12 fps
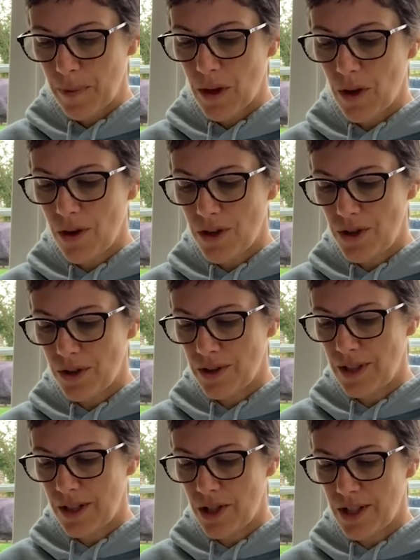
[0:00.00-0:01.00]
God, you're
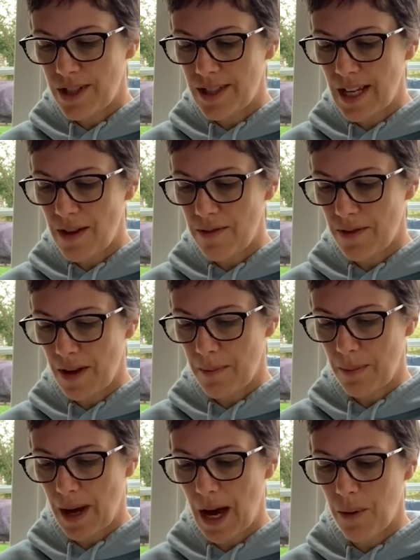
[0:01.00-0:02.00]
such a safe
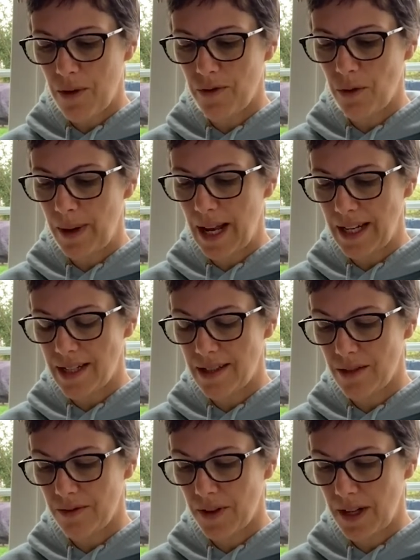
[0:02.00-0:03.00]
and powerful place
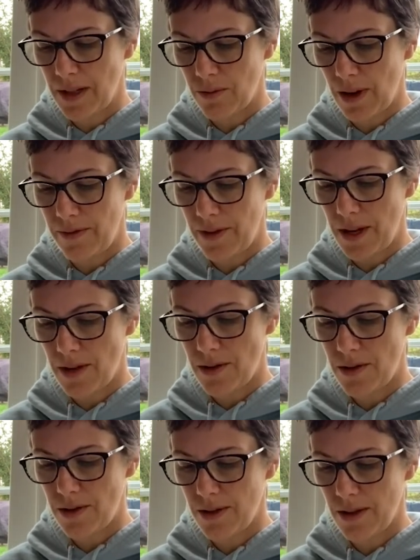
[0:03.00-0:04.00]
to find
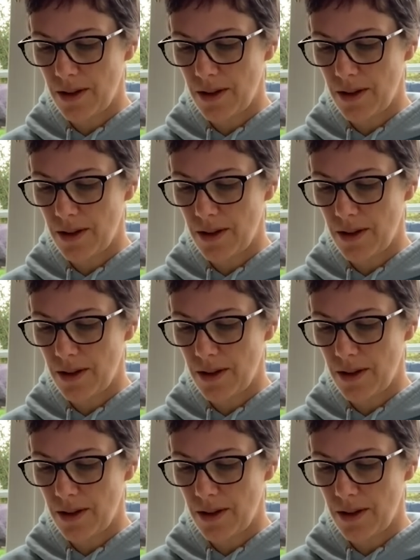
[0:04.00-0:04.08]
refuge.